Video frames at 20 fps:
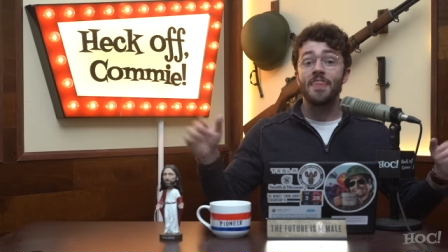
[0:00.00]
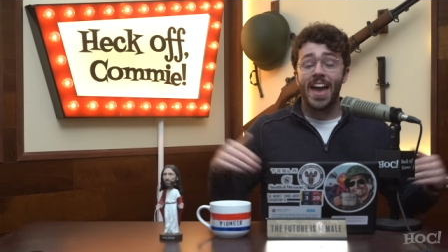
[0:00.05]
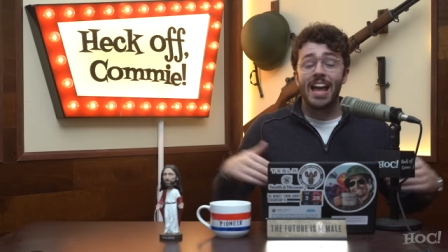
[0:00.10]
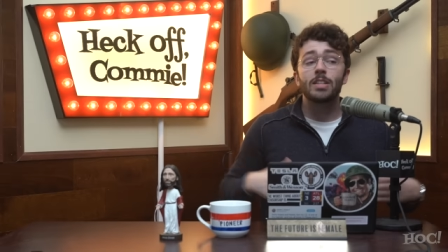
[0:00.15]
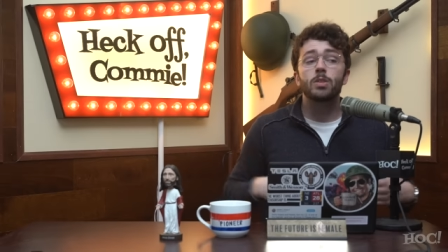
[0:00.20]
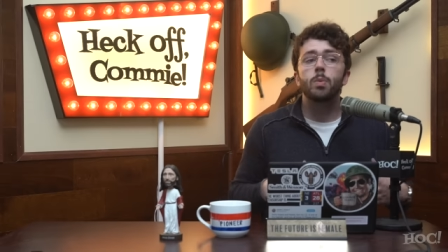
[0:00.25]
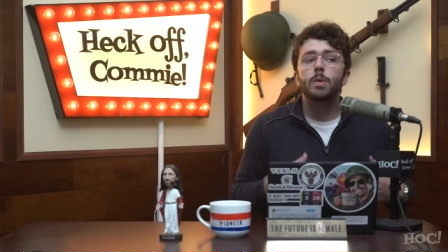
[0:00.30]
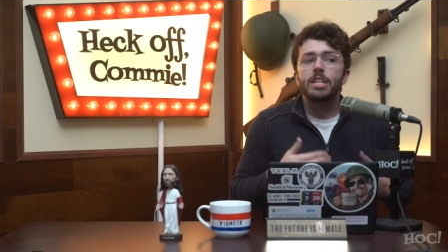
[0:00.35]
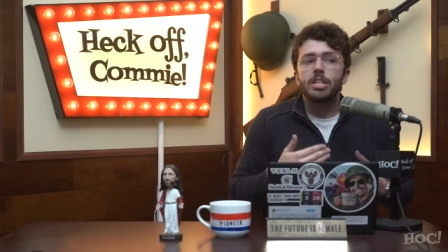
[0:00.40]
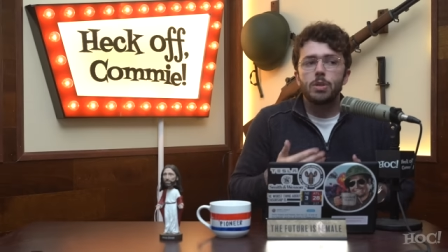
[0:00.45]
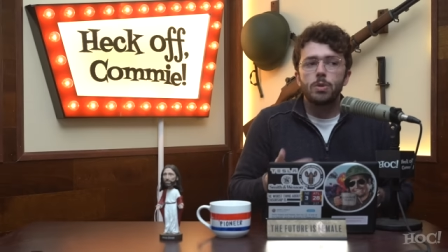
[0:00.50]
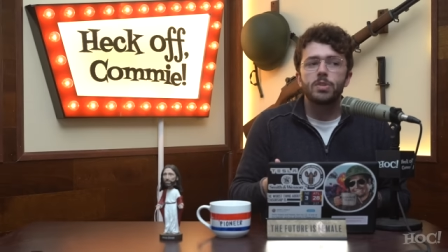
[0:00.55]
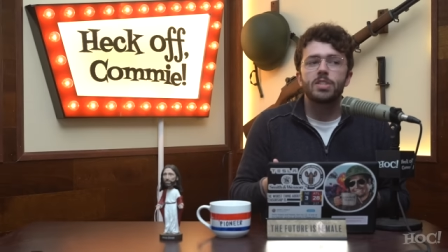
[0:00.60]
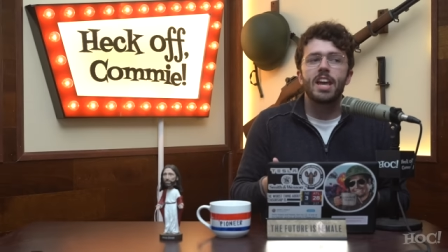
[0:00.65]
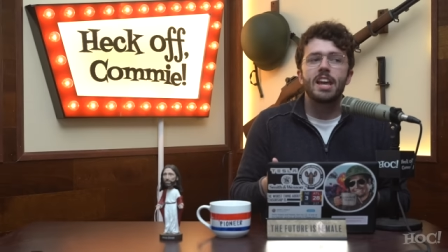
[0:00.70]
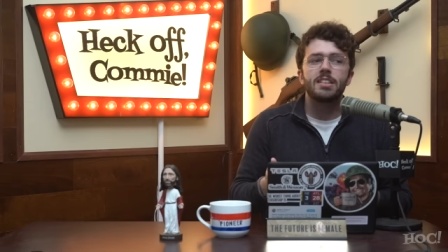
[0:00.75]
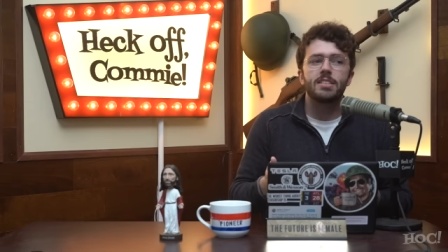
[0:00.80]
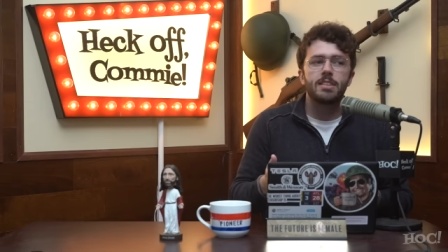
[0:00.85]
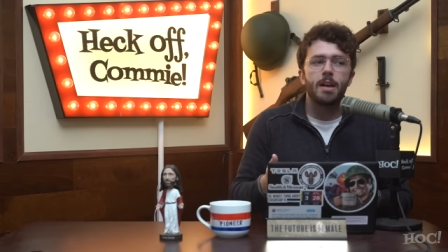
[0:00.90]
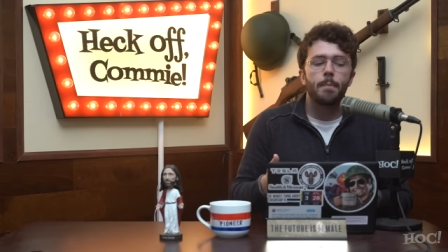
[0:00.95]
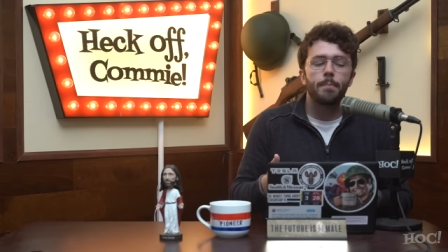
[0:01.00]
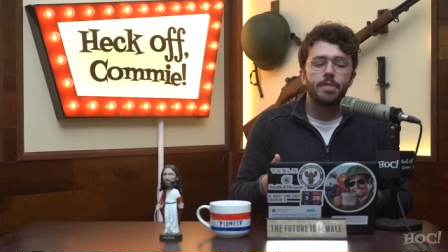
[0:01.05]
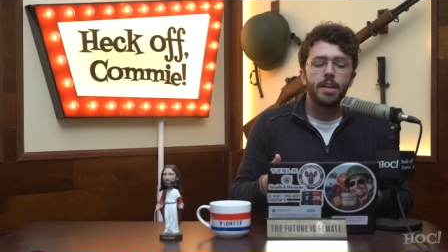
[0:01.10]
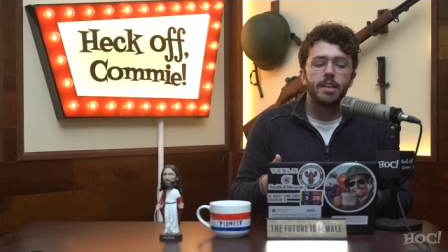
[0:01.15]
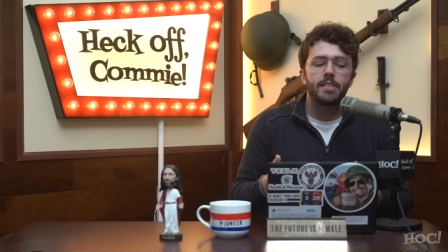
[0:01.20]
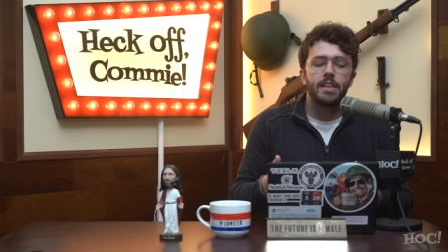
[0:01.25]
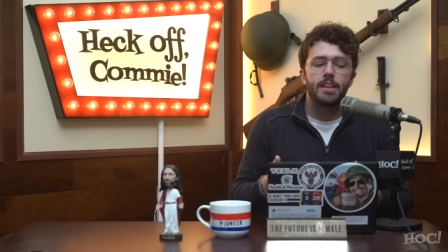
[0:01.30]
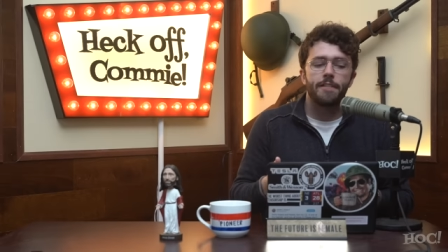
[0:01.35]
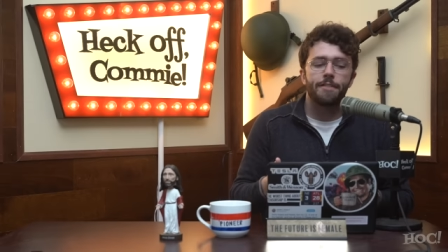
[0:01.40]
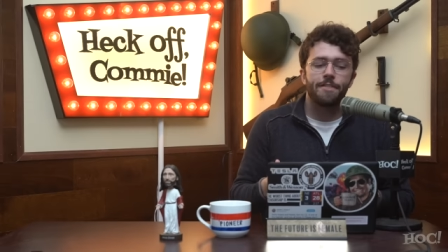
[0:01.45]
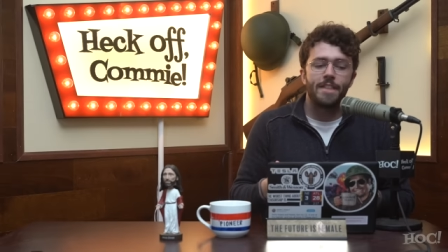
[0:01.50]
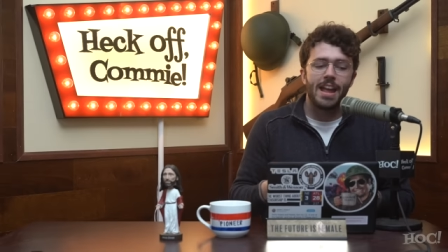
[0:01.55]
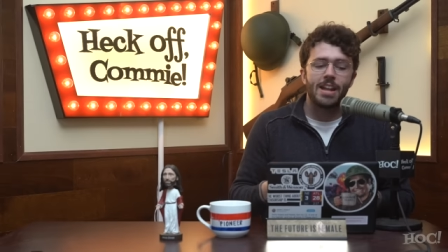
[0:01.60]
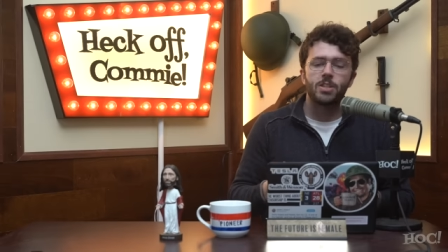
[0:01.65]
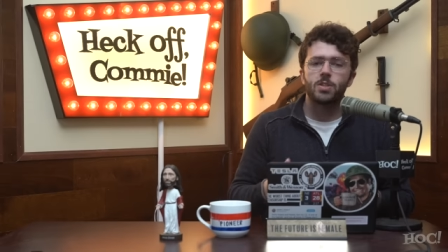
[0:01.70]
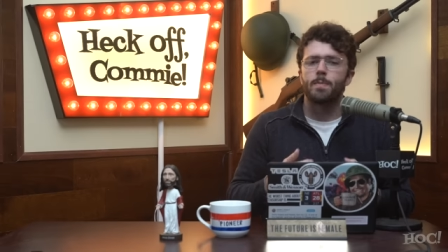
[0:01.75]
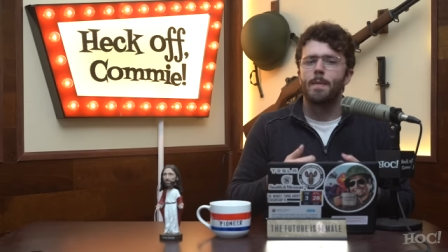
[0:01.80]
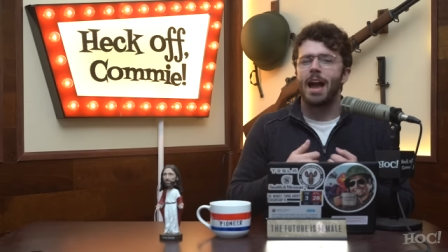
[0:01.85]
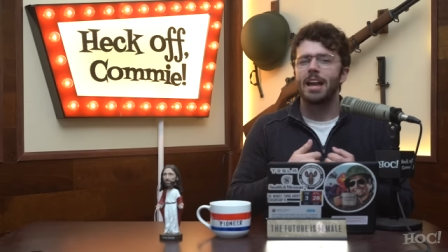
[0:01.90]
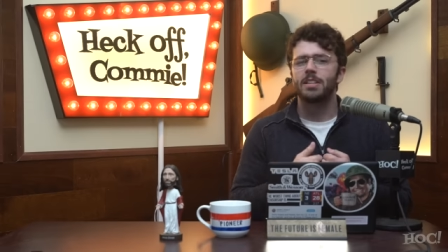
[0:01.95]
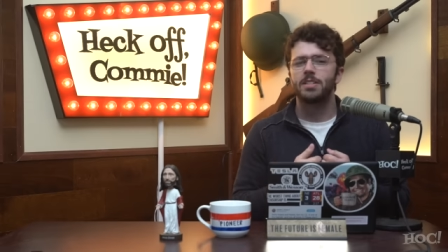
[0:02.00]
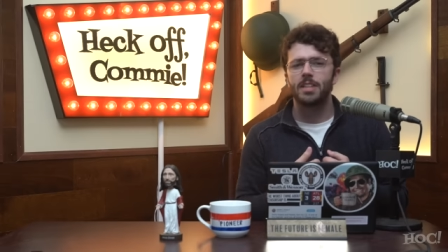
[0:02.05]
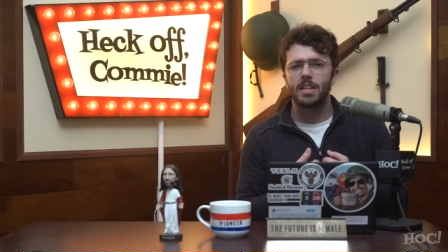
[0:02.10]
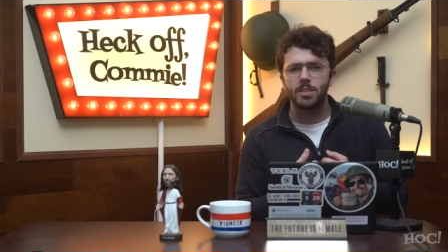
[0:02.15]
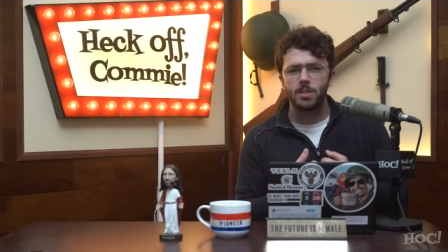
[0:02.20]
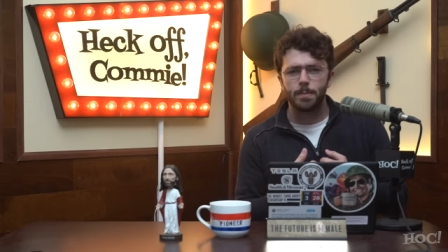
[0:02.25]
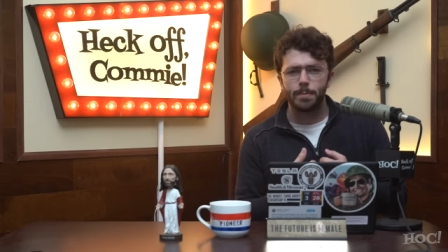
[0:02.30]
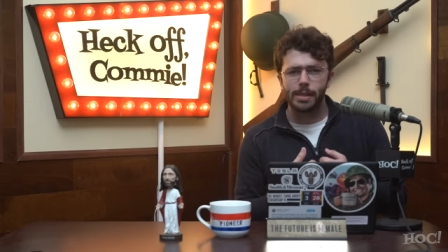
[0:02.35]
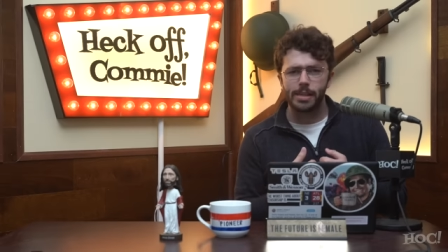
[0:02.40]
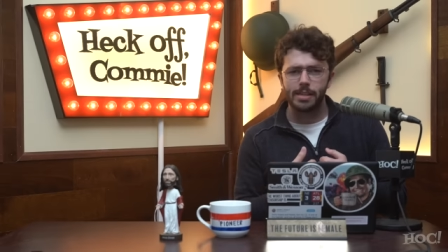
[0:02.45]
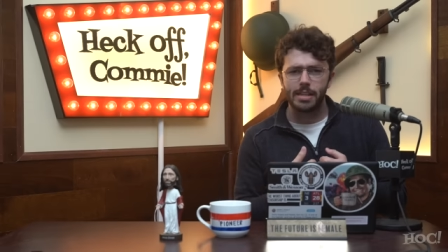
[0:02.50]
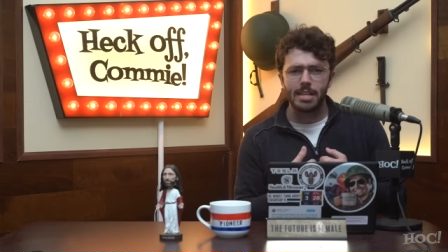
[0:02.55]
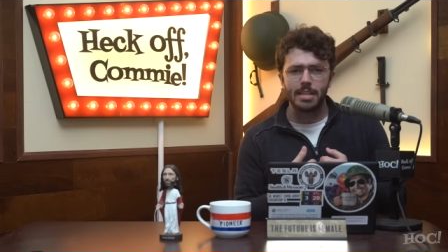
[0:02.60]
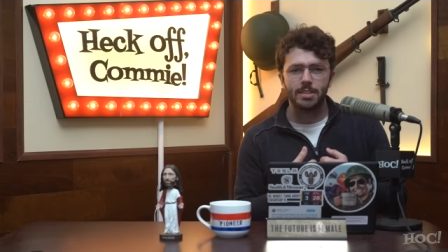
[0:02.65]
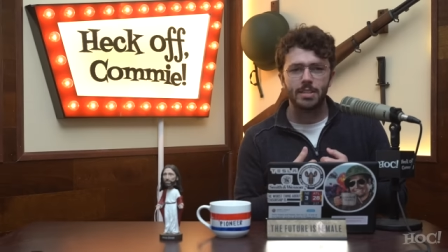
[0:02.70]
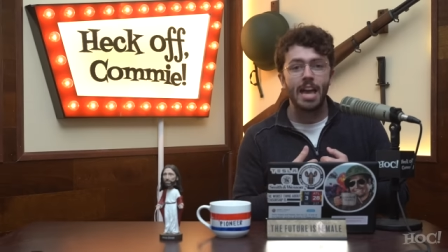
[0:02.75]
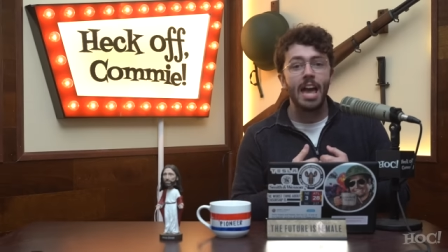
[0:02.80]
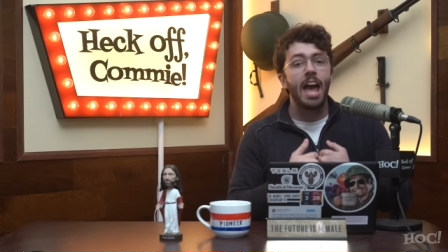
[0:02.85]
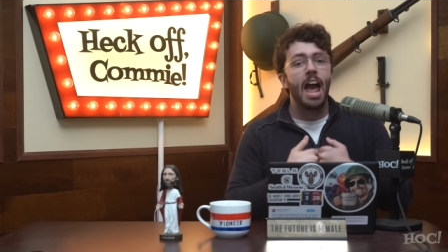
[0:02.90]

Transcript: That's when you say something that offends my sensibilities,